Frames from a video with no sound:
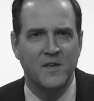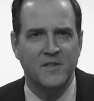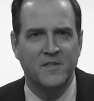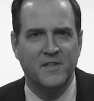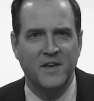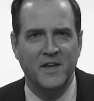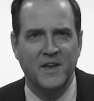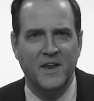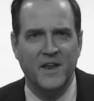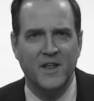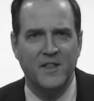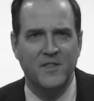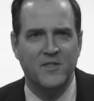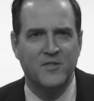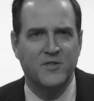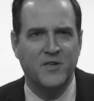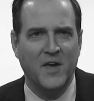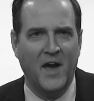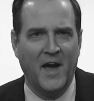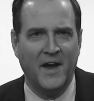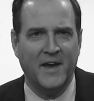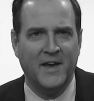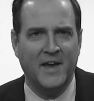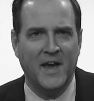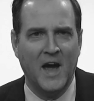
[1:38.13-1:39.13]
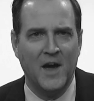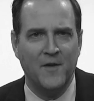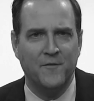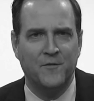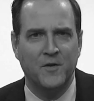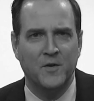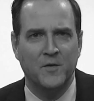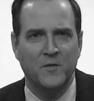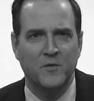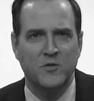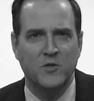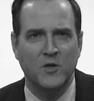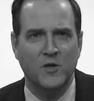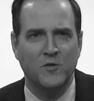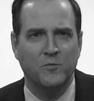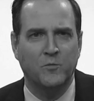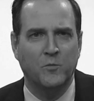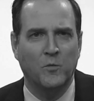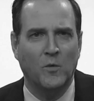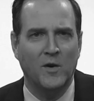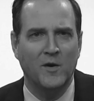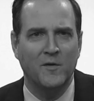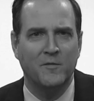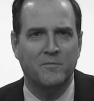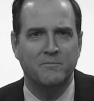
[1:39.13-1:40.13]
CNN's Jack Cafferty was
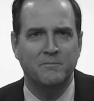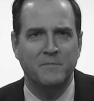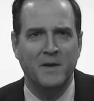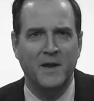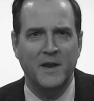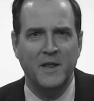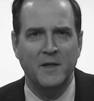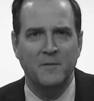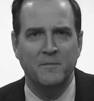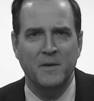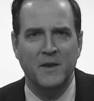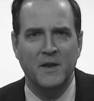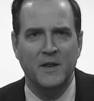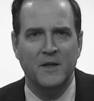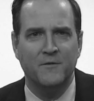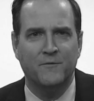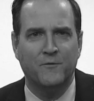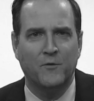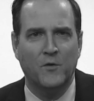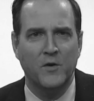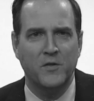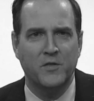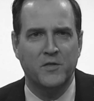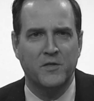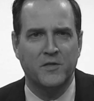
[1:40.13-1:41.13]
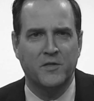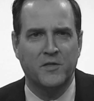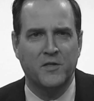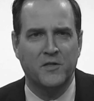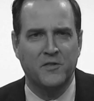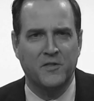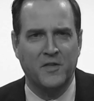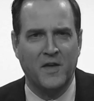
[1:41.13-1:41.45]
just one of many media voices to